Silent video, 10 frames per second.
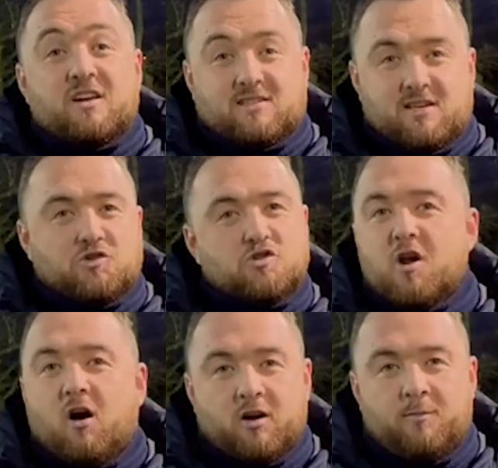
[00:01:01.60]
is this just
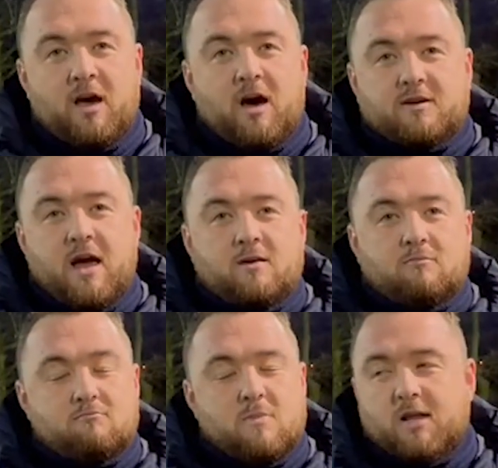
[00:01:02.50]
not going to be our day?
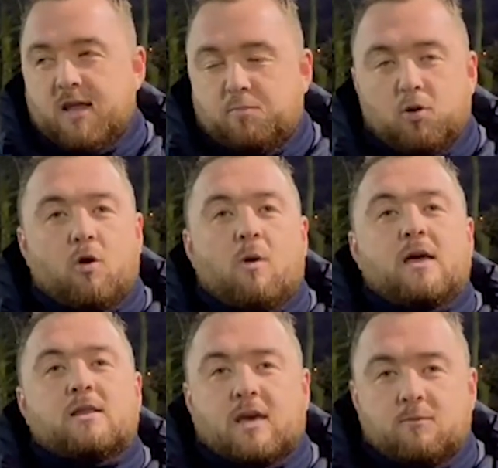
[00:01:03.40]
And they plug
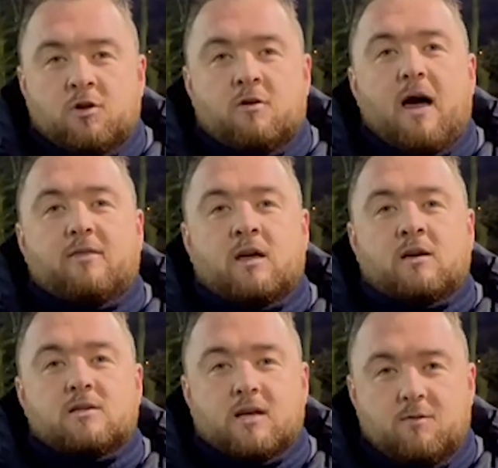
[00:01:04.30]
away, they keep doing the right
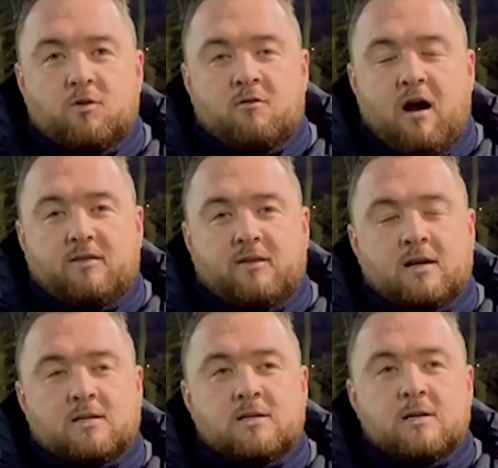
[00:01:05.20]
things,
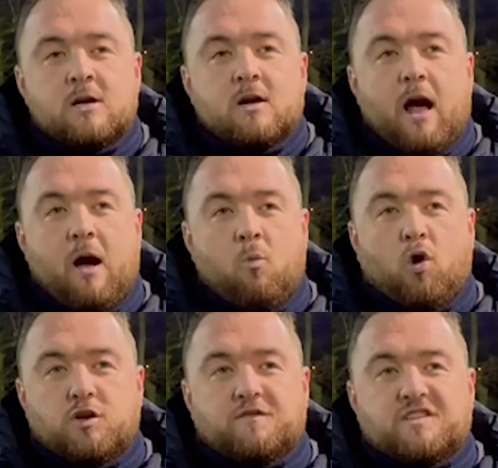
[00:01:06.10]
and
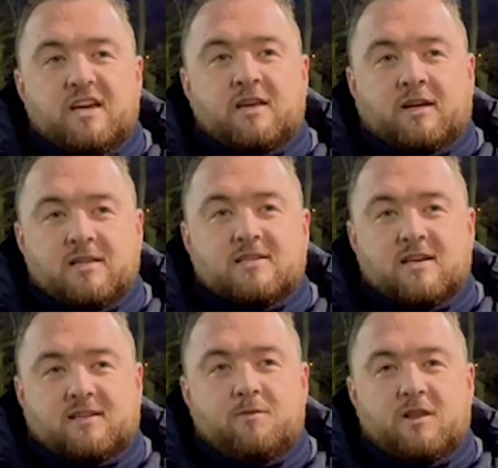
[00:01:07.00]
what you've seen
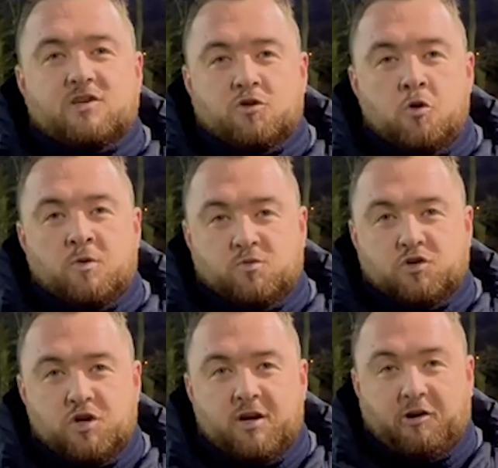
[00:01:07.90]
consistently with this group is we'll
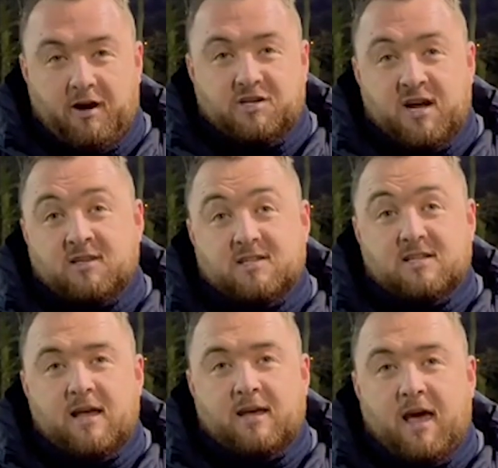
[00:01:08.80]
certainly create chances
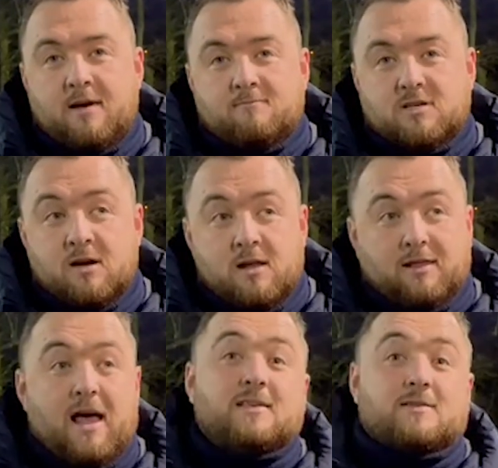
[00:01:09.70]
late in games.
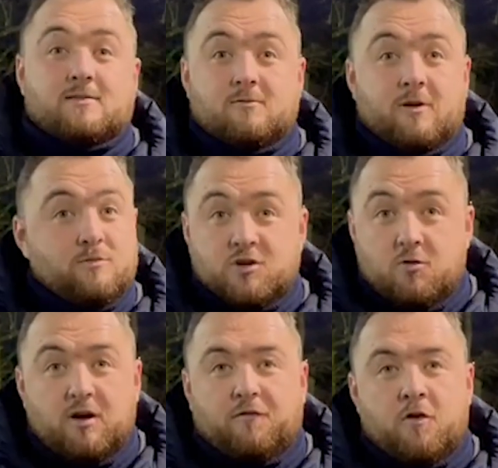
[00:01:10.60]
Last week was
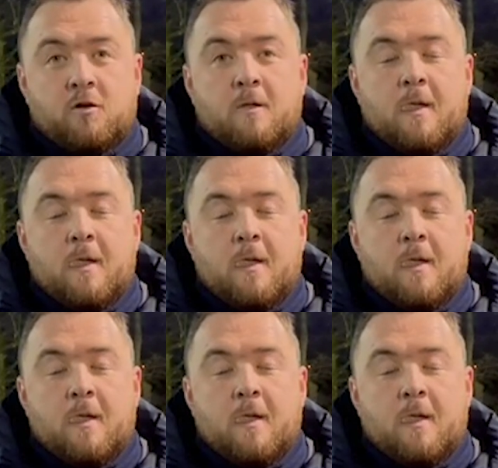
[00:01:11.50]
no different,